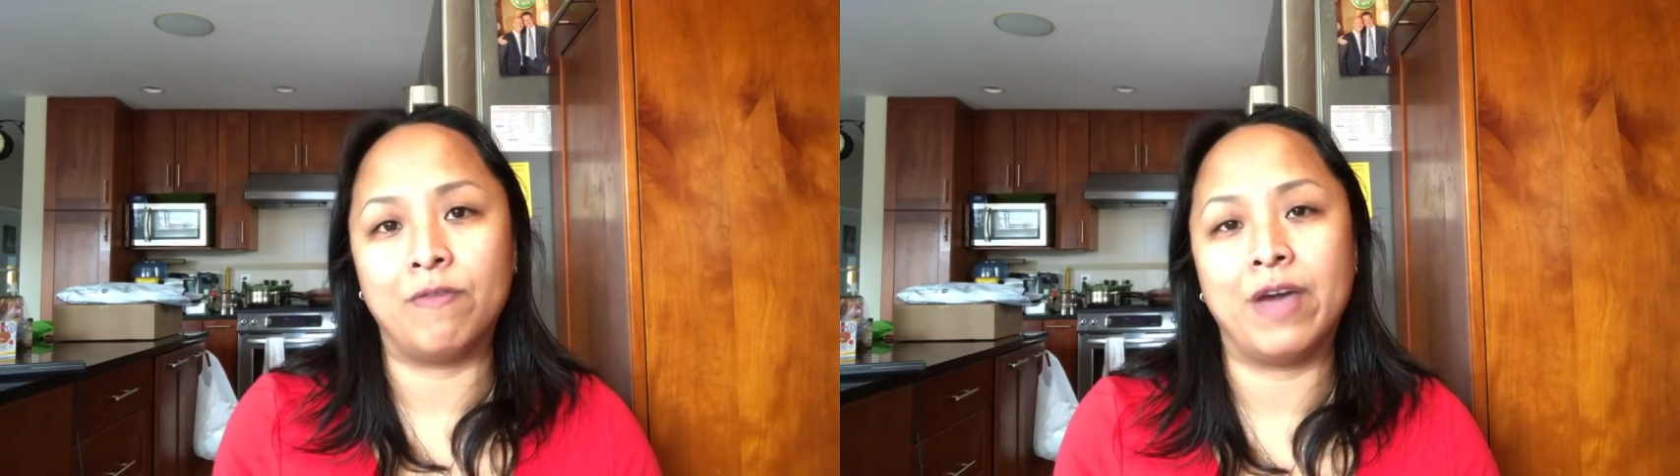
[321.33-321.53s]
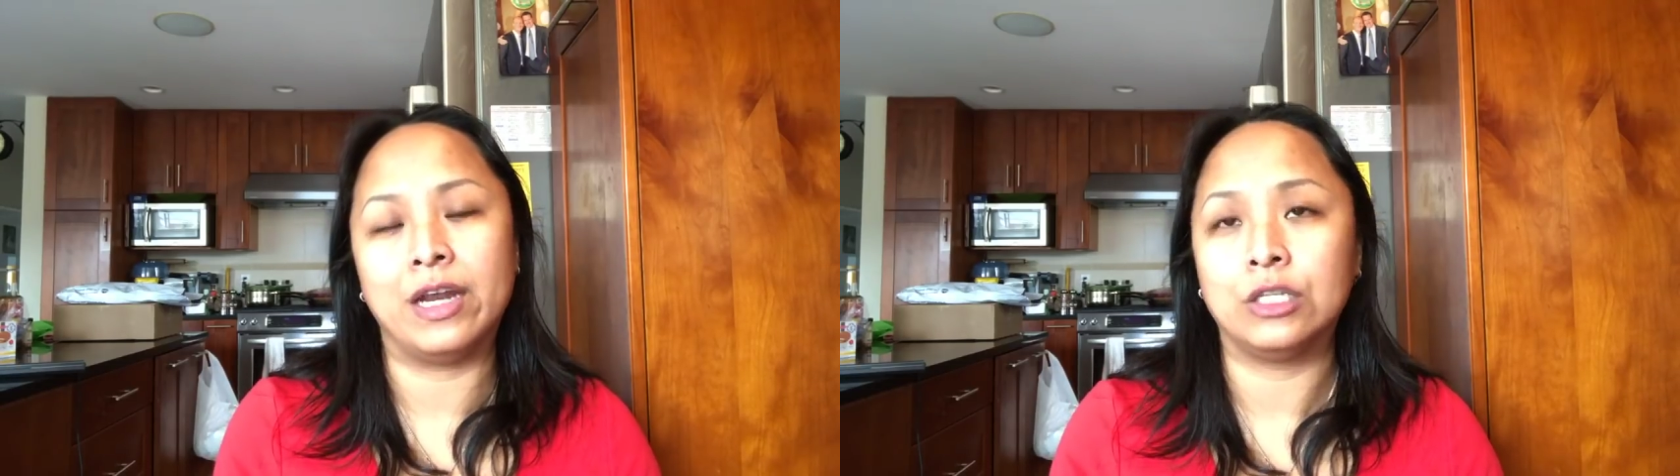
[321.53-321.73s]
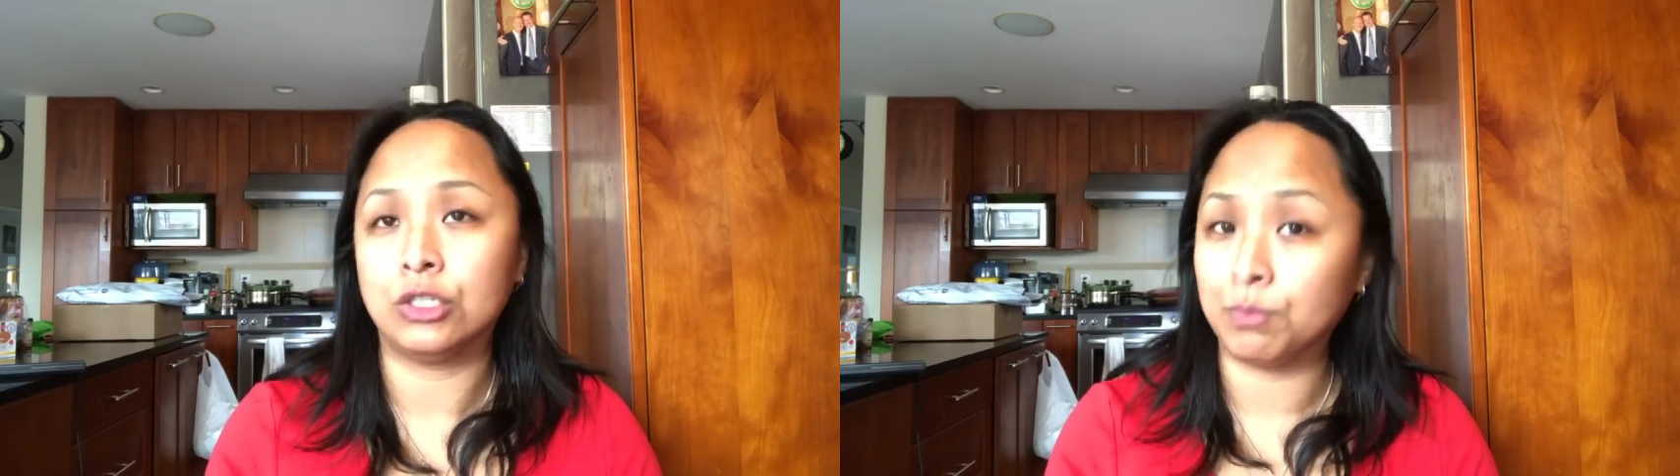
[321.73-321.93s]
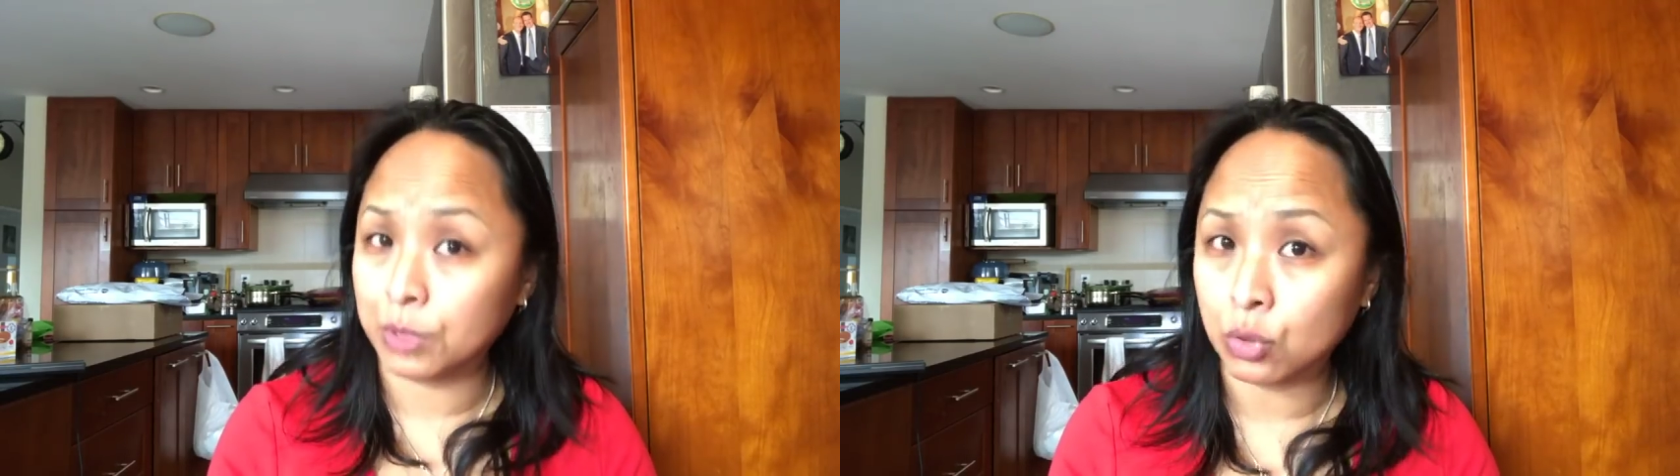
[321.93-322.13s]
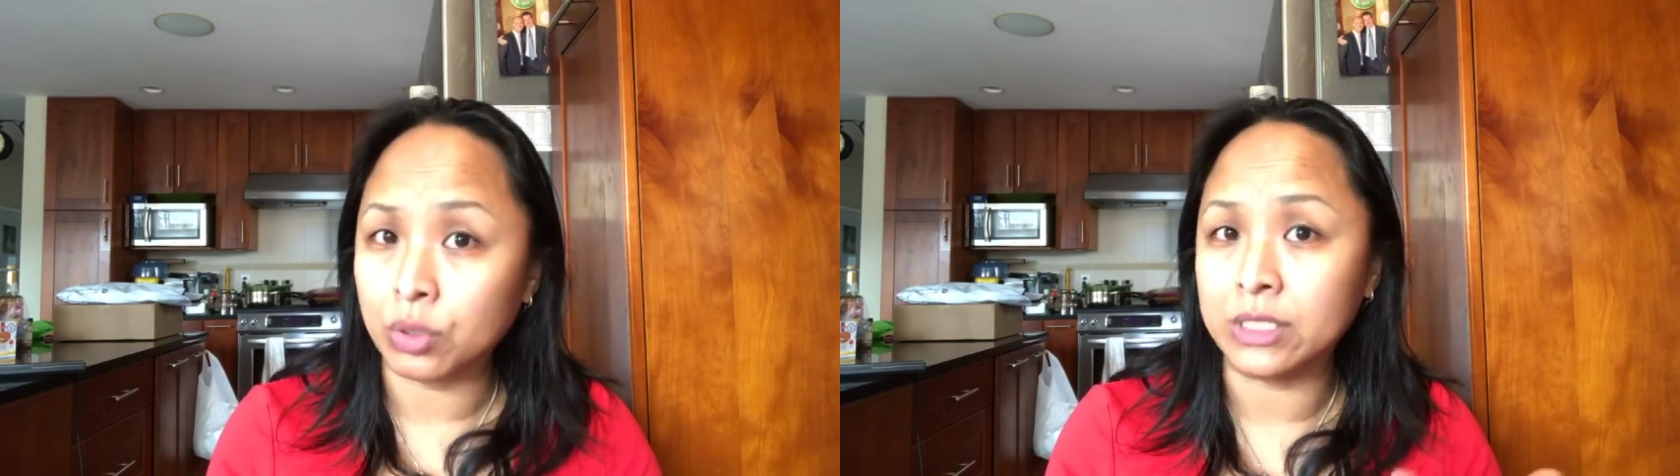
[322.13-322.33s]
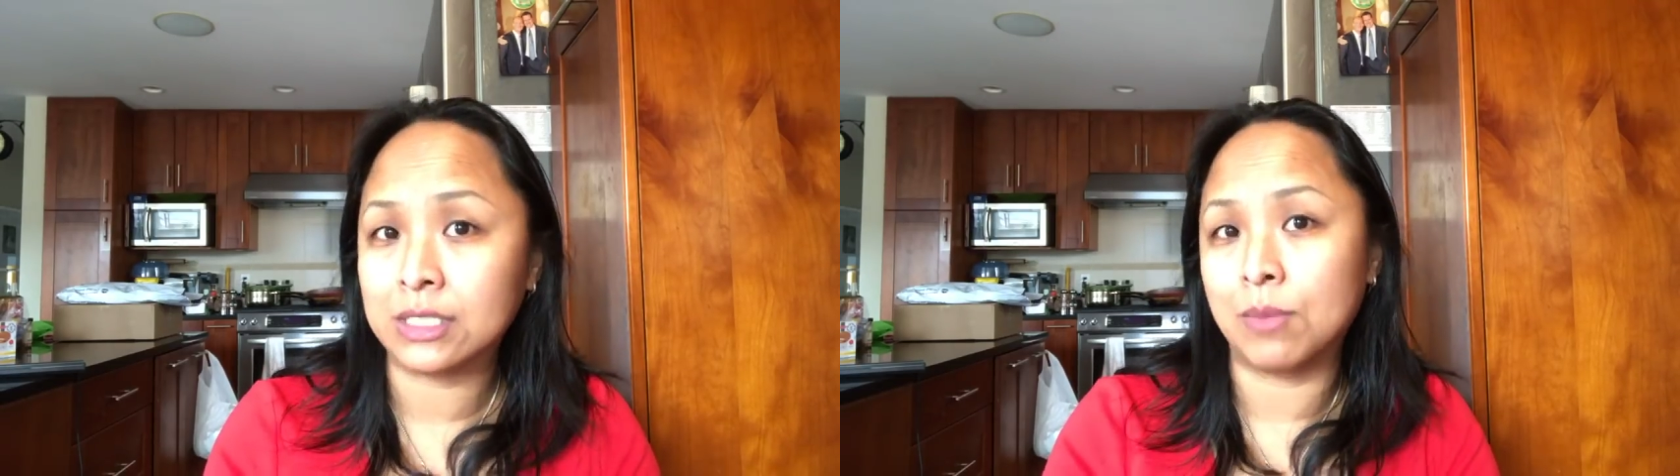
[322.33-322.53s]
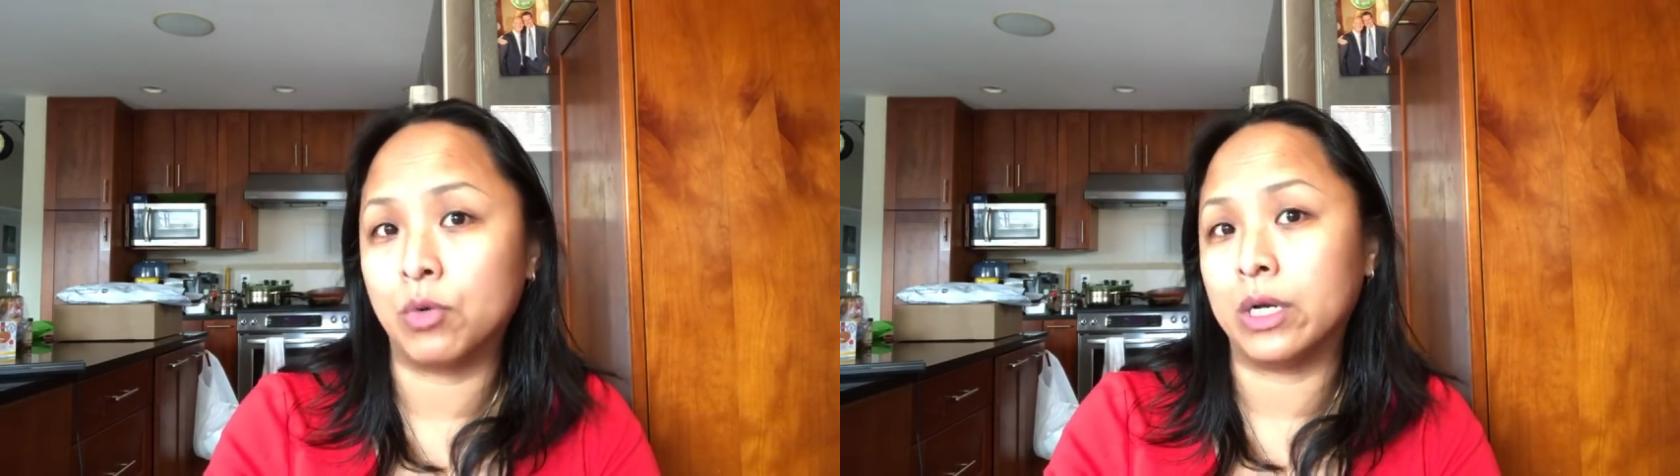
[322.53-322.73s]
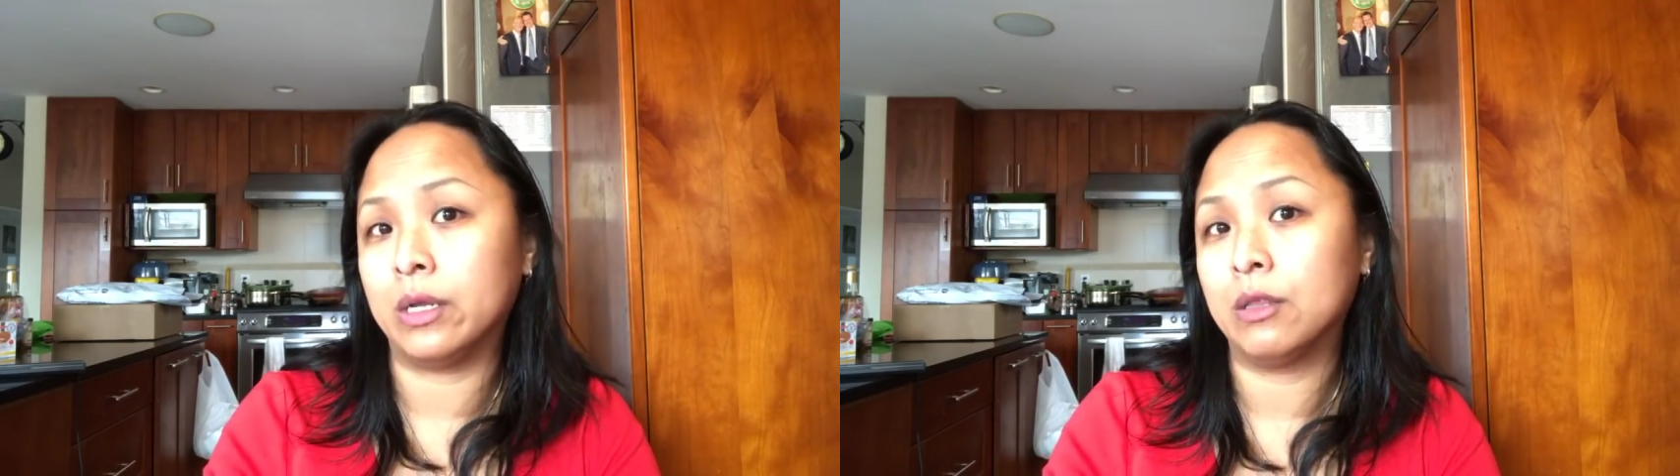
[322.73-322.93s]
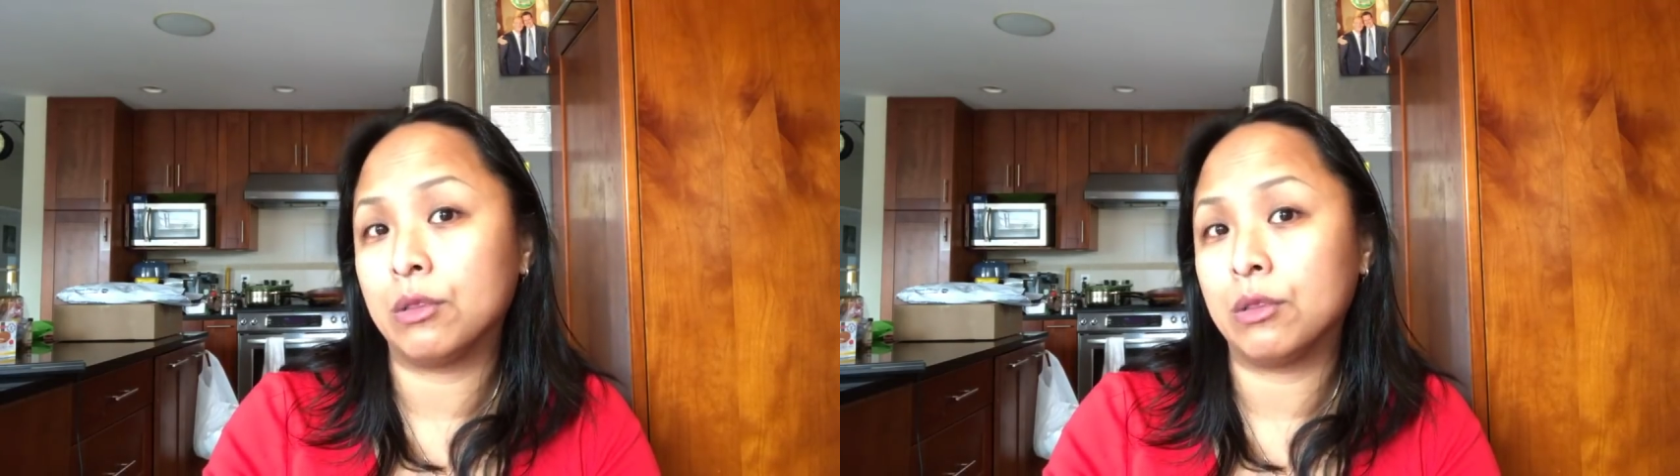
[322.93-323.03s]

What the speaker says: vanish between somewhere